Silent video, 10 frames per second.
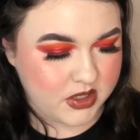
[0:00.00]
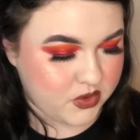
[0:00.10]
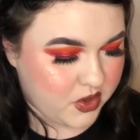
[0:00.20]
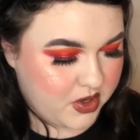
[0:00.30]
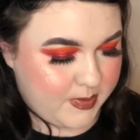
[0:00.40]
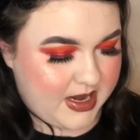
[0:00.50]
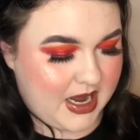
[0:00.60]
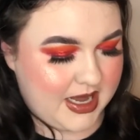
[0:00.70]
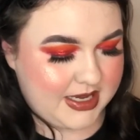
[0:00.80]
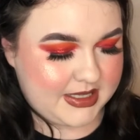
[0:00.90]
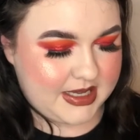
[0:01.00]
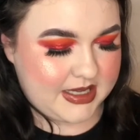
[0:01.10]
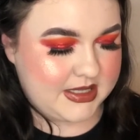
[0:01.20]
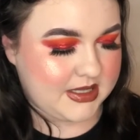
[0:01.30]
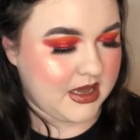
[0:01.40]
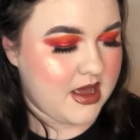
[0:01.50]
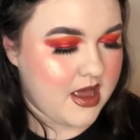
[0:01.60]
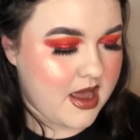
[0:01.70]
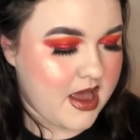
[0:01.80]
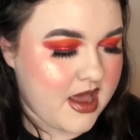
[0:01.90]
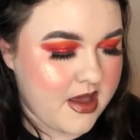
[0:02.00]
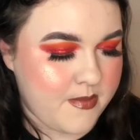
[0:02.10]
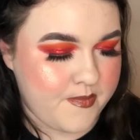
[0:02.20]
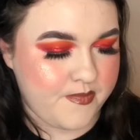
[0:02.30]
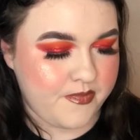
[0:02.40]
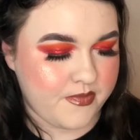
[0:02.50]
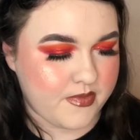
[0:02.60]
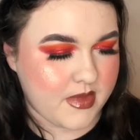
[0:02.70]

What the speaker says: or it could have been Alex's, and